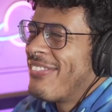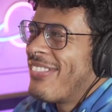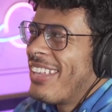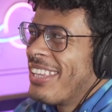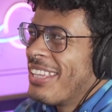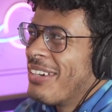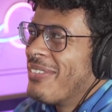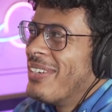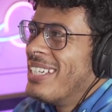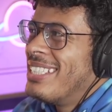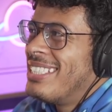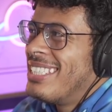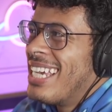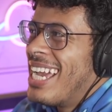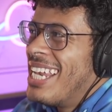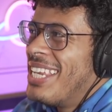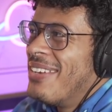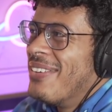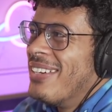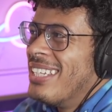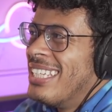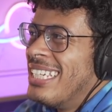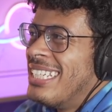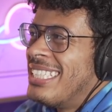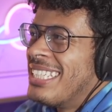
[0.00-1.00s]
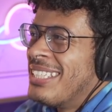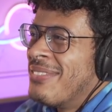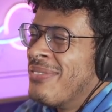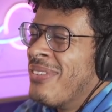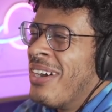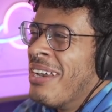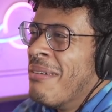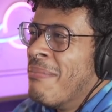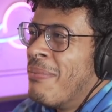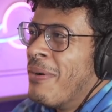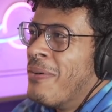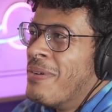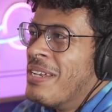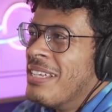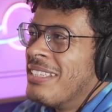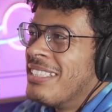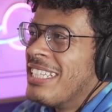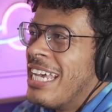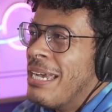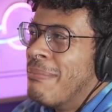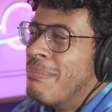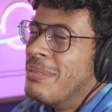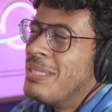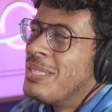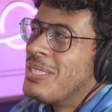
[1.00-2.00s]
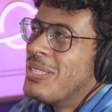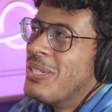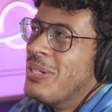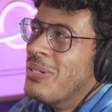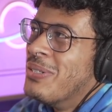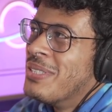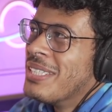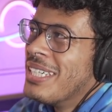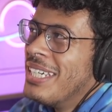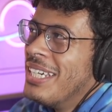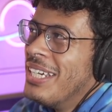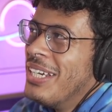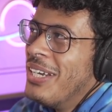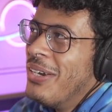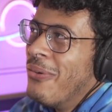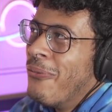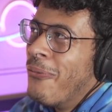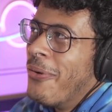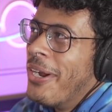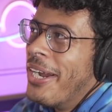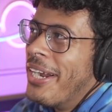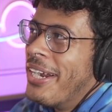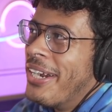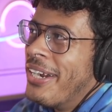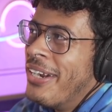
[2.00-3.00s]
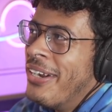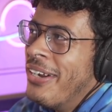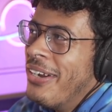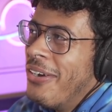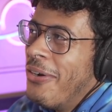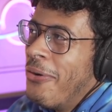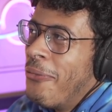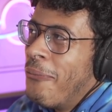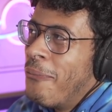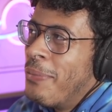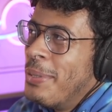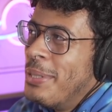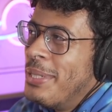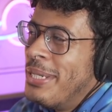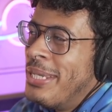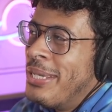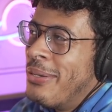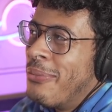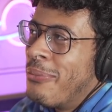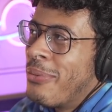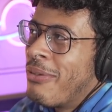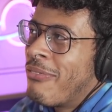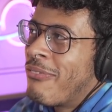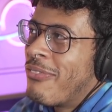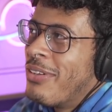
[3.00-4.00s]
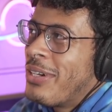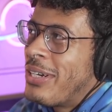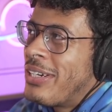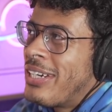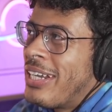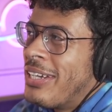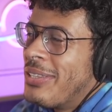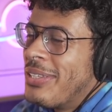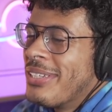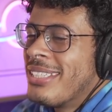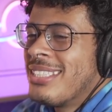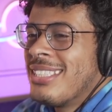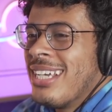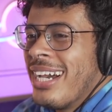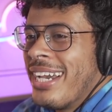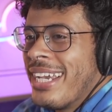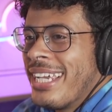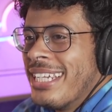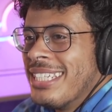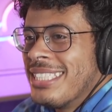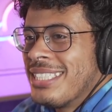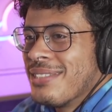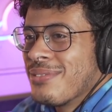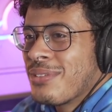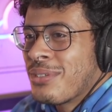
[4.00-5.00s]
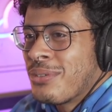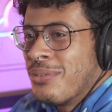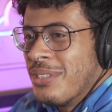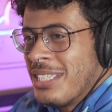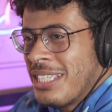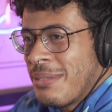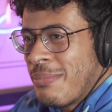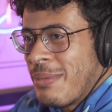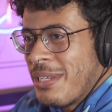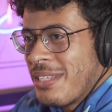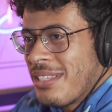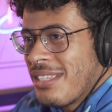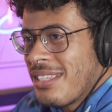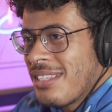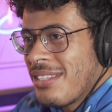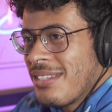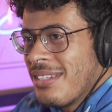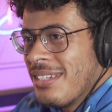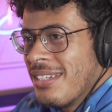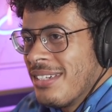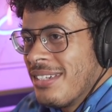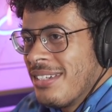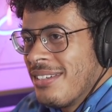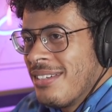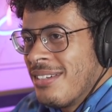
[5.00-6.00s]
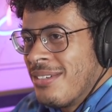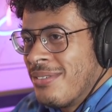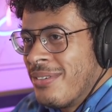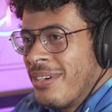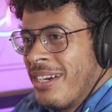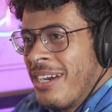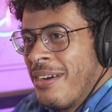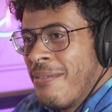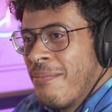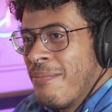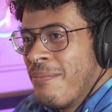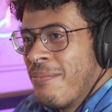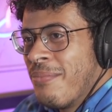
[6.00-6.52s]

I think we genuinely did one bonus episode where we we figured out the science of Christmas, right?